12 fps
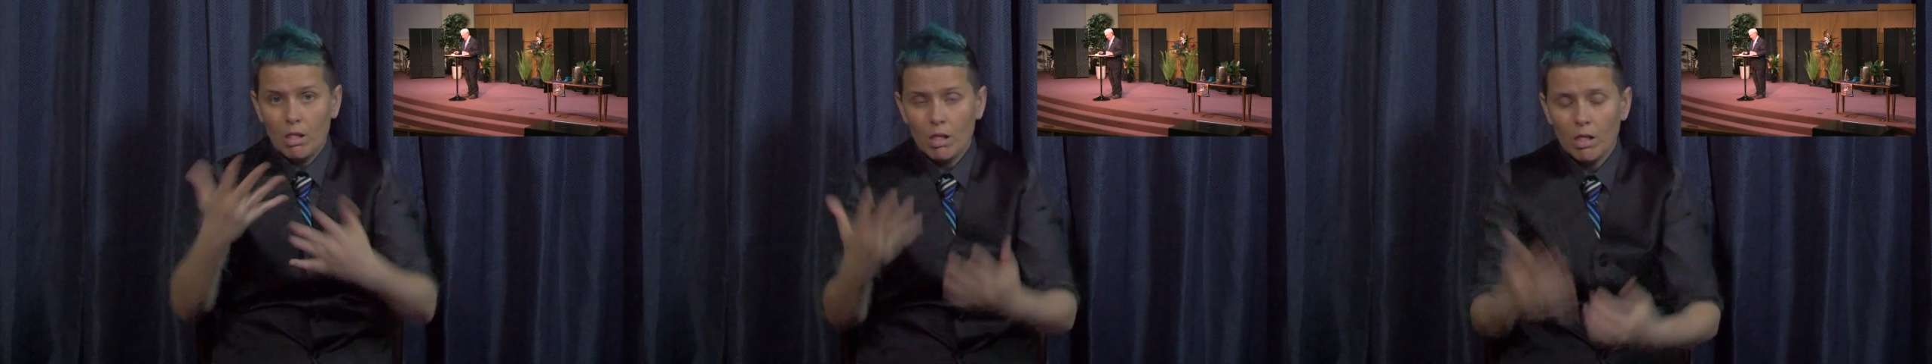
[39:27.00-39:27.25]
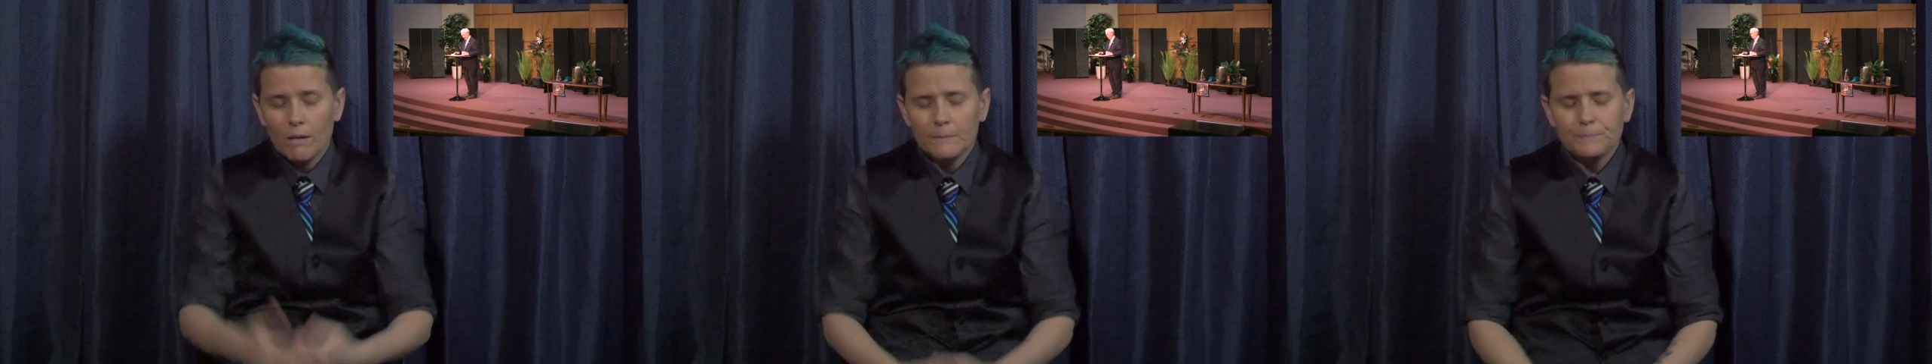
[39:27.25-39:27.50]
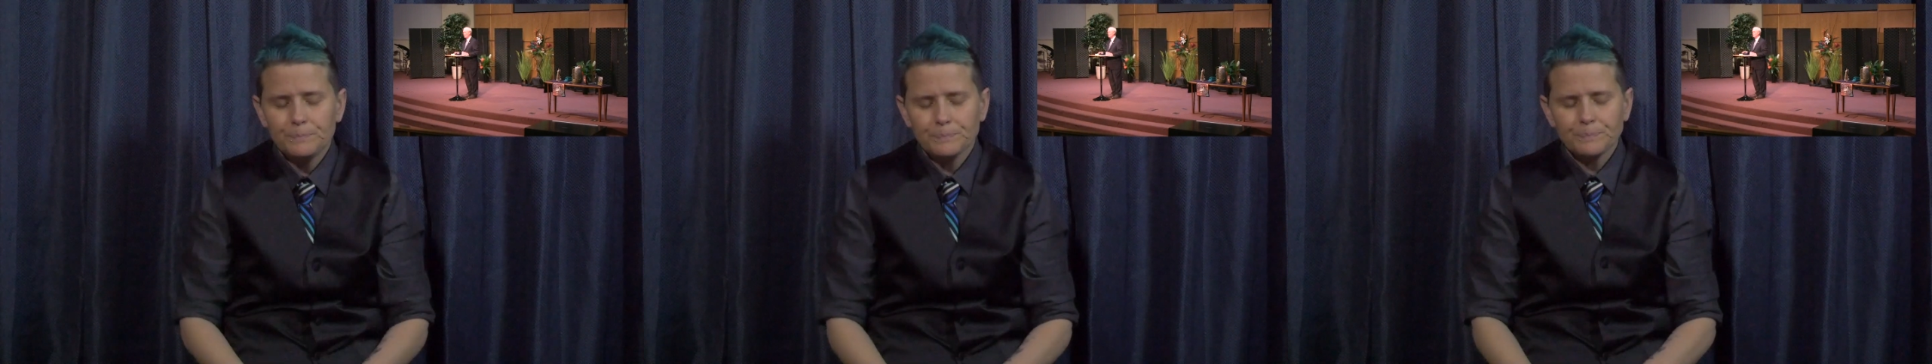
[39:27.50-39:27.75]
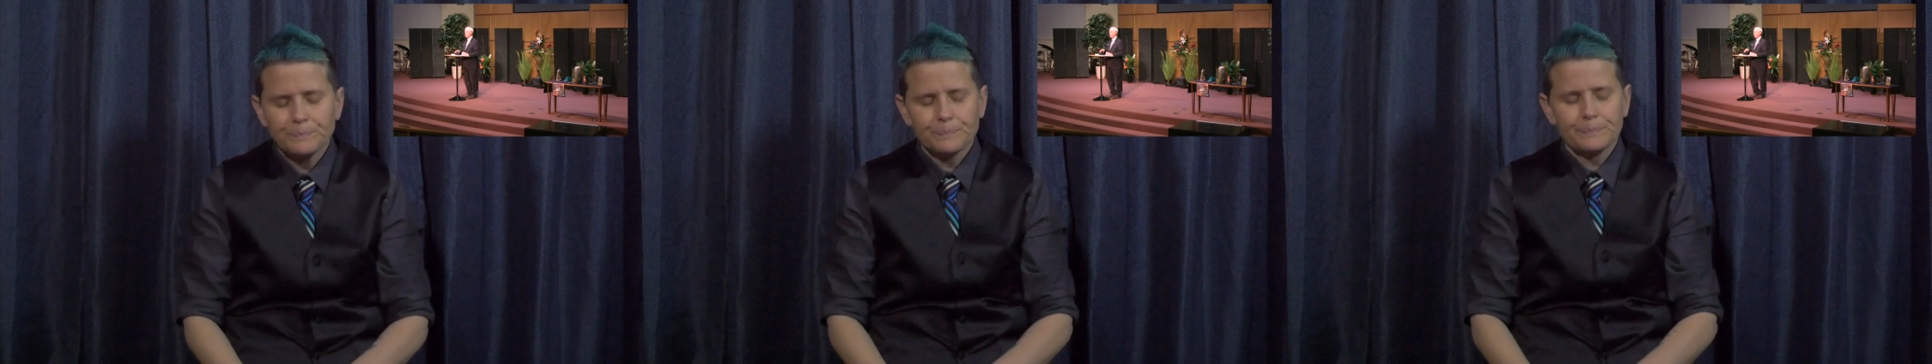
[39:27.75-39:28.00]
I'm going
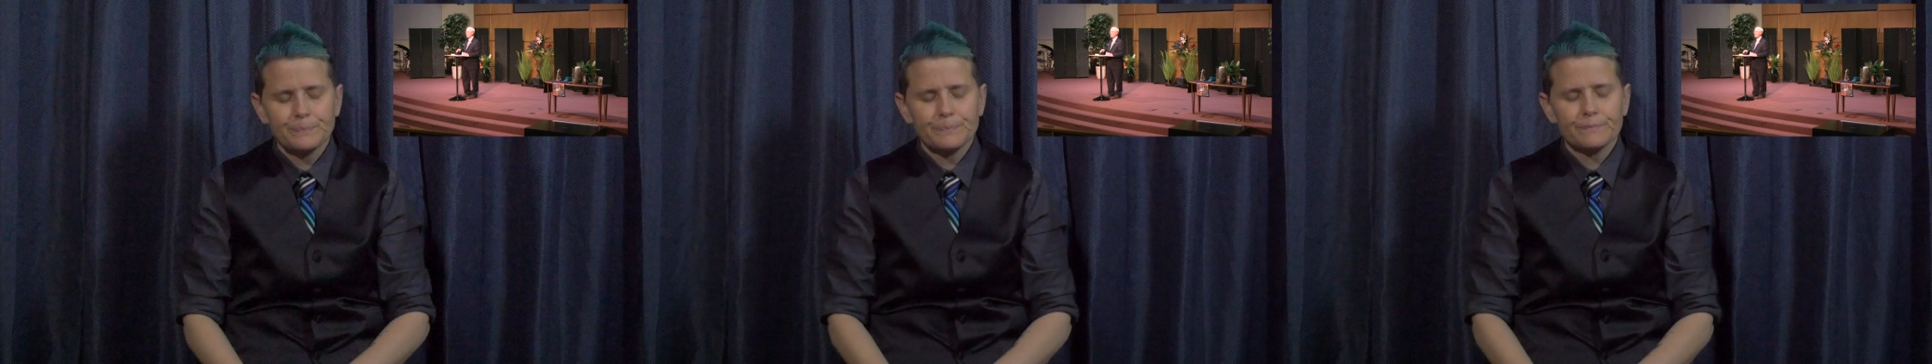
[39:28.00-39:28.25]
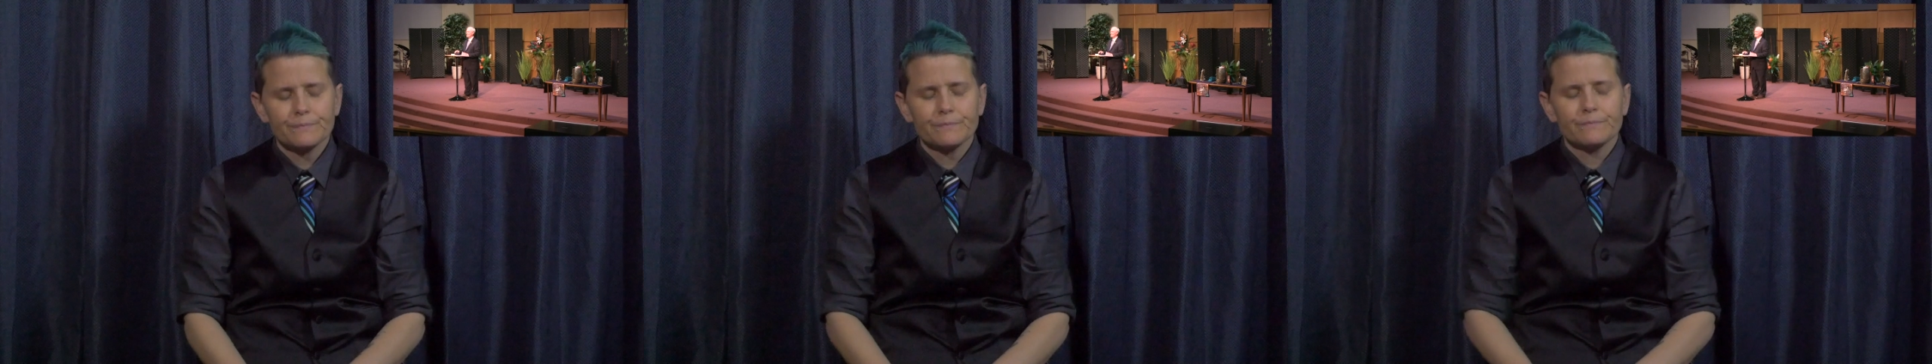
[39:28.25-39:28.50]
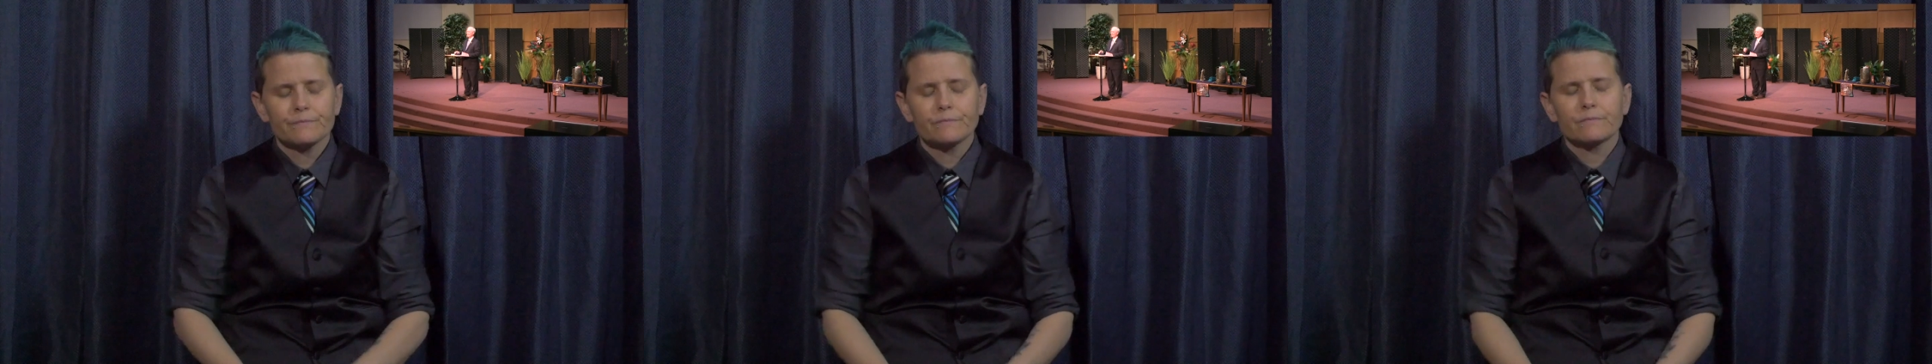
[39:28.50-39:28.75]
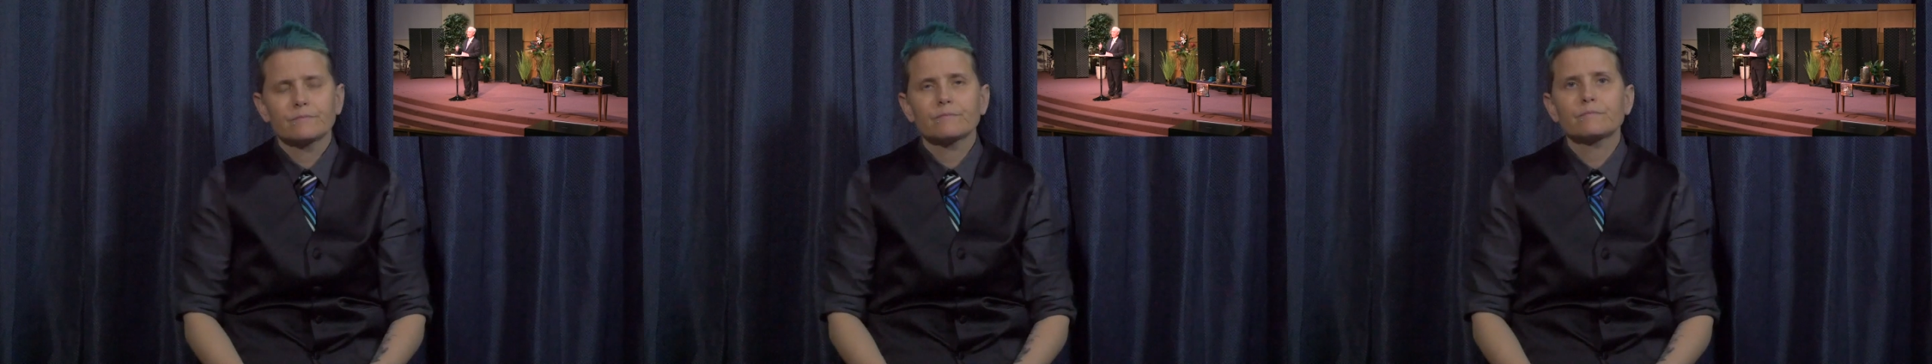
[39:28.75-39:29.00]
to
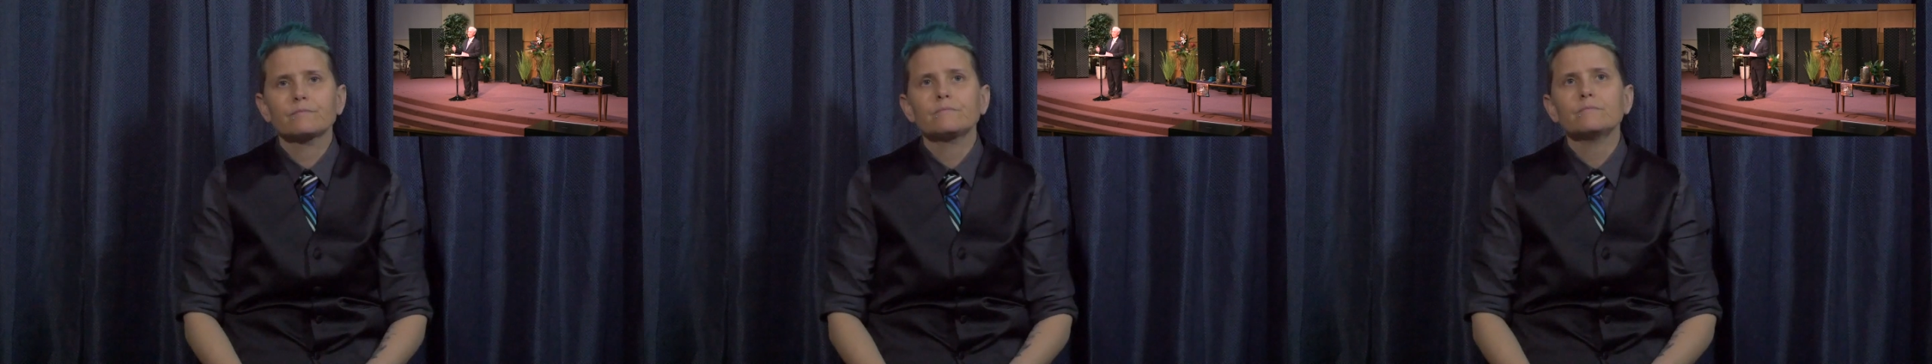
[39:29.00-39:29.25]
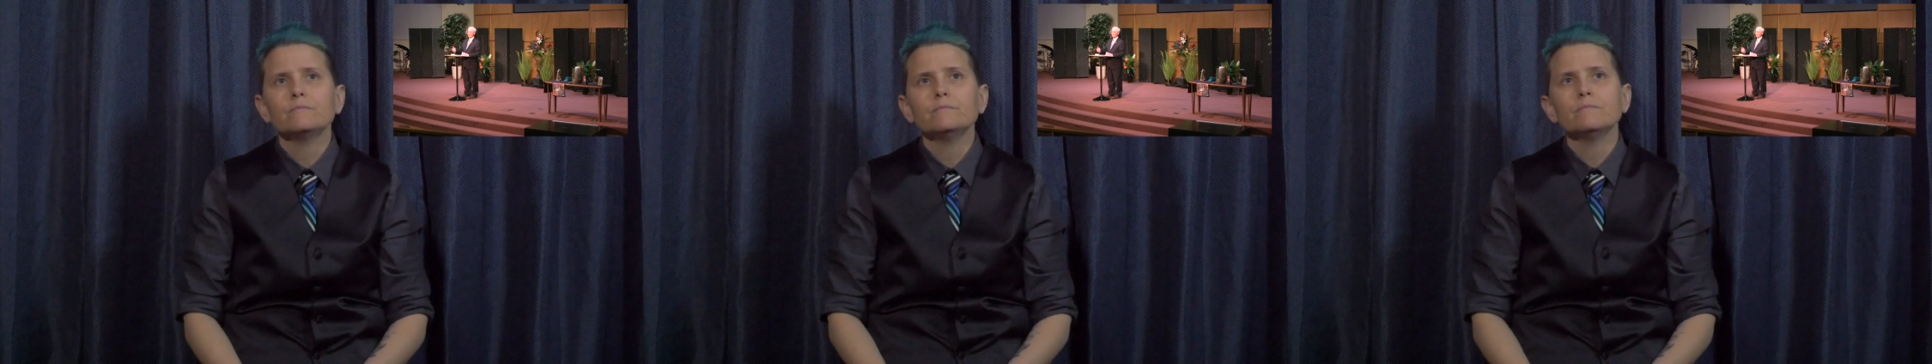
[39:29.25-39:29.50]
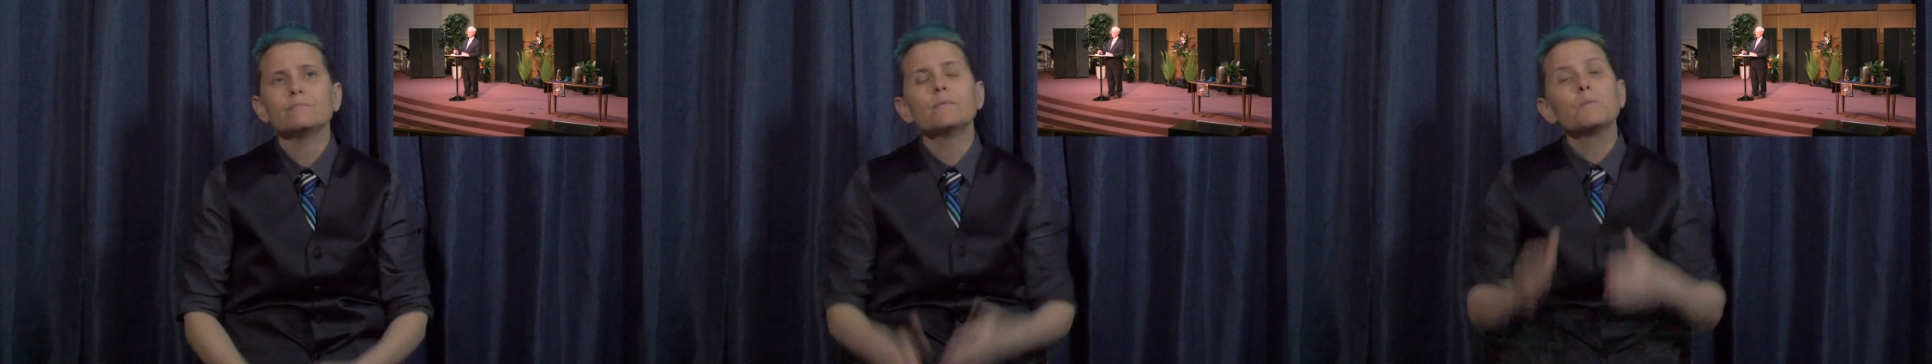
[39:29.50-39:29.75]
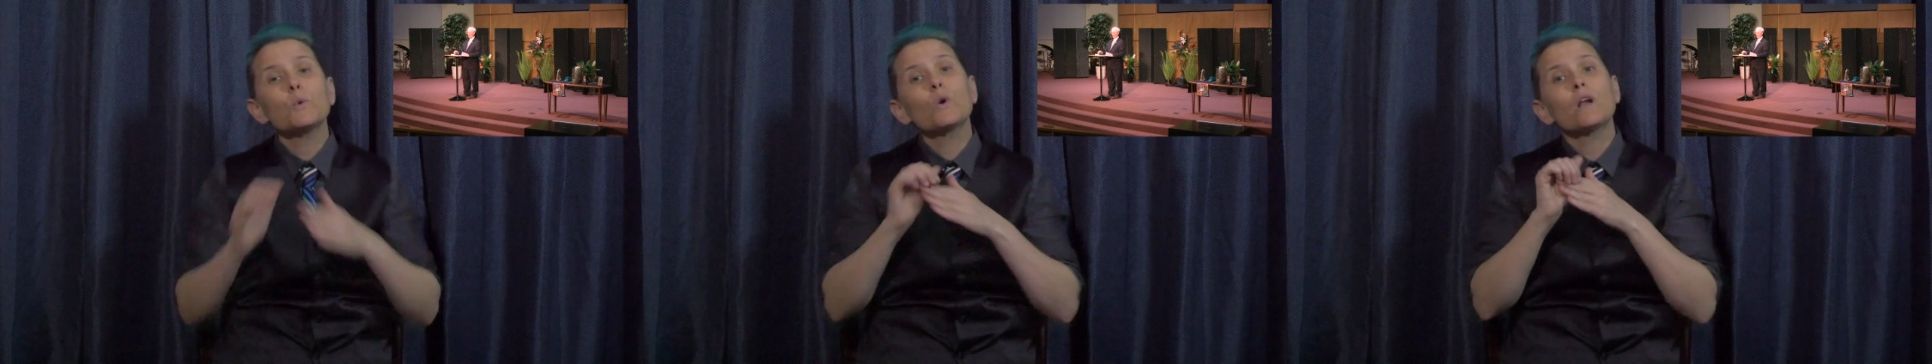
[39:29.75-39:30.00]
lead us into a
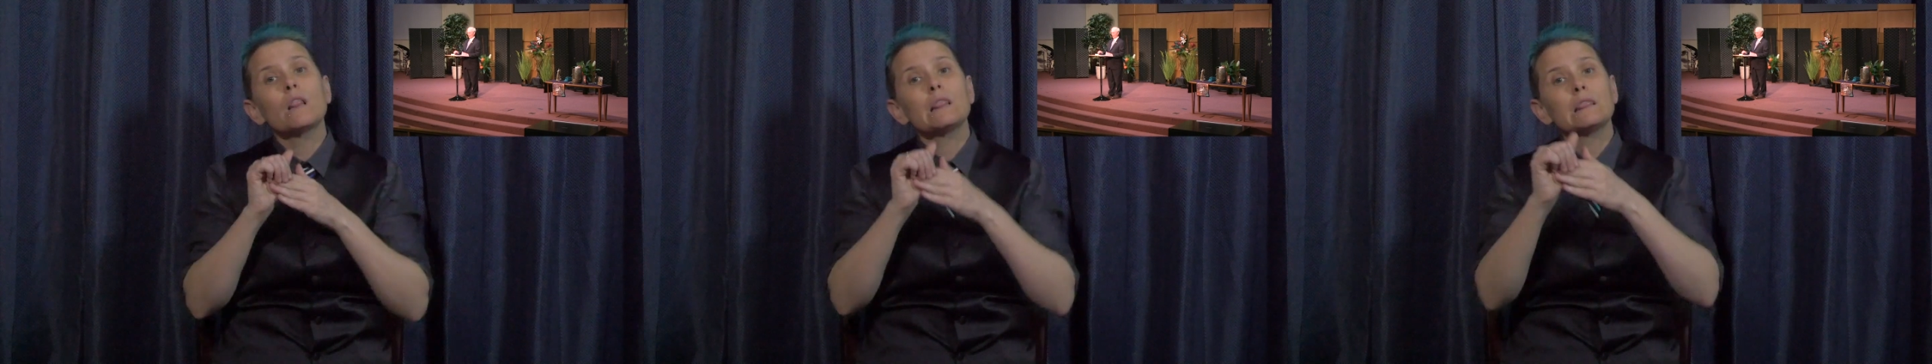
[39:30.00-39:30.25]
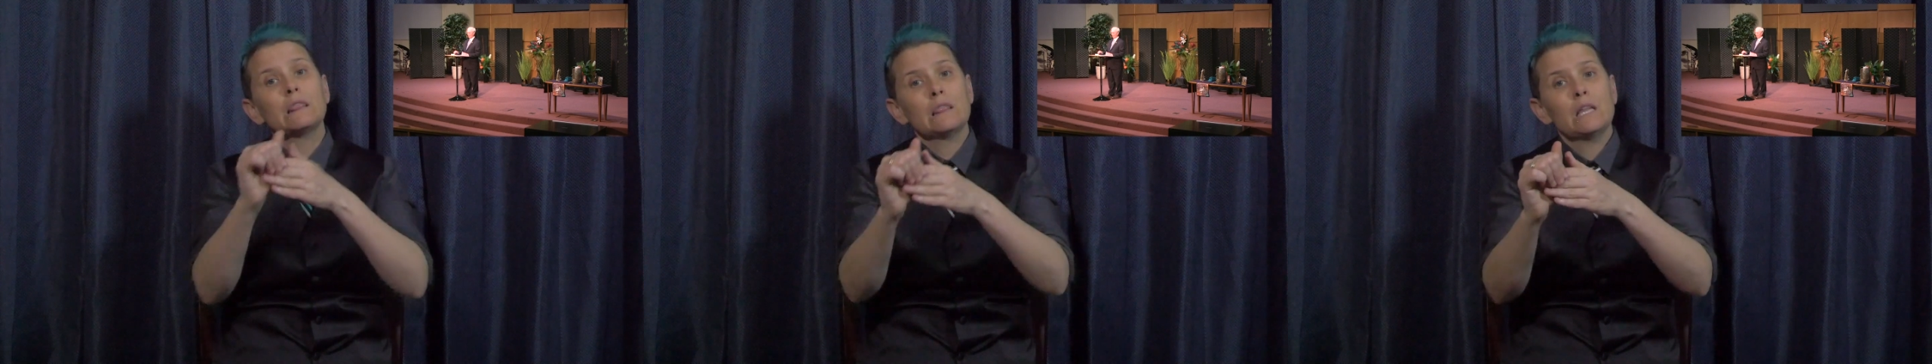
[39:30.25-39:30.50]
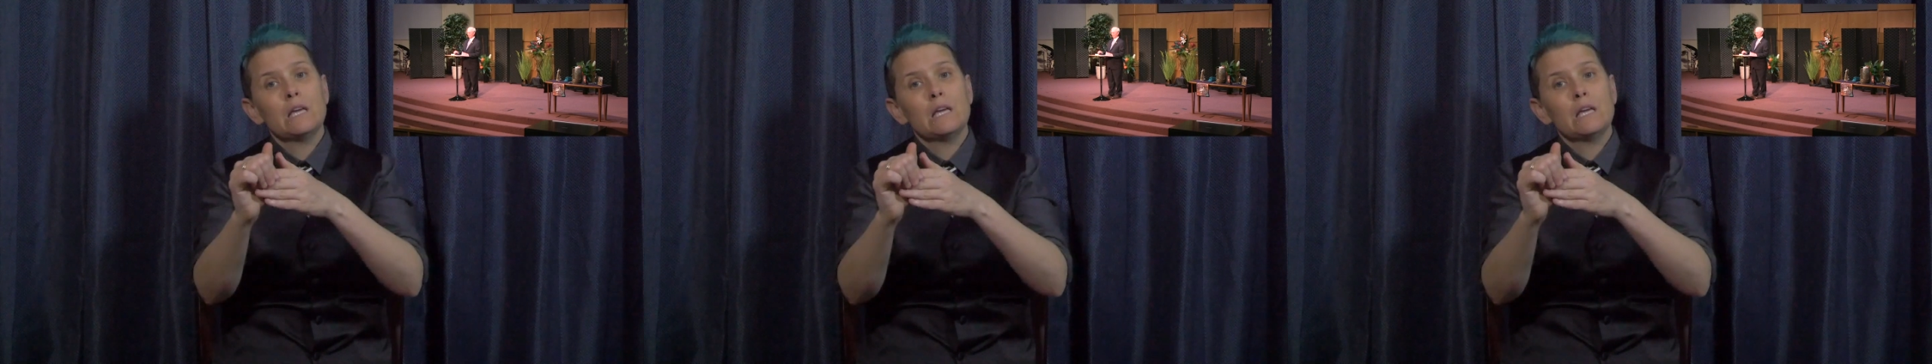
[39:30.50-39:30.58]
meditation.